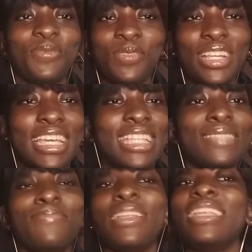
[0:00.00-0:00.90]
could
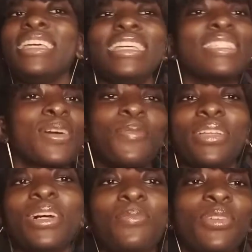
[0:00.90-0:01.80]
relate, please
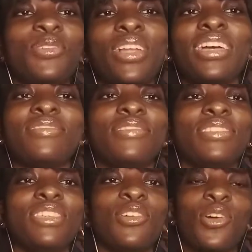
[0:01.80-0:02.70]
comment down below. I'd like to
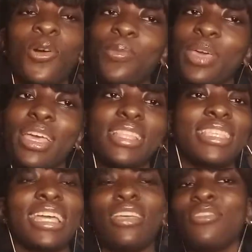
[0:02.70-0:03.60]
see your
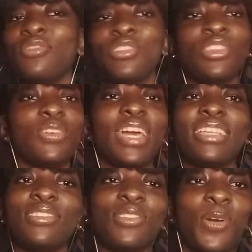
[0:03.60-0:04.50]
comments, and I love to see you
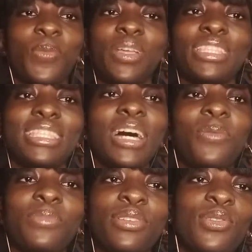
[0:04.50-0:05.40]
guys' comments
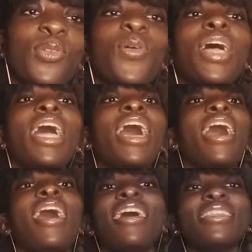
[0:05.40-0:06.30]
down below.
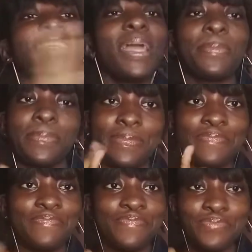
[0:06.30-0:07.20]
And yeah,
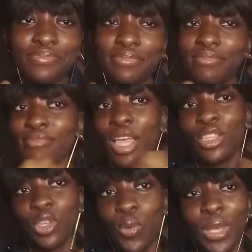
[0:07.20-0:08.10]

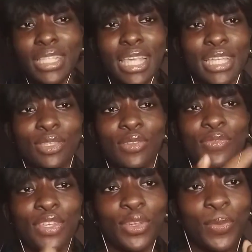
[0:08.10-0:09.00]
so let's get into
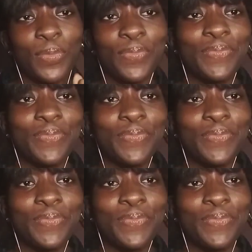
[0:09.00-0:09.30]
the video.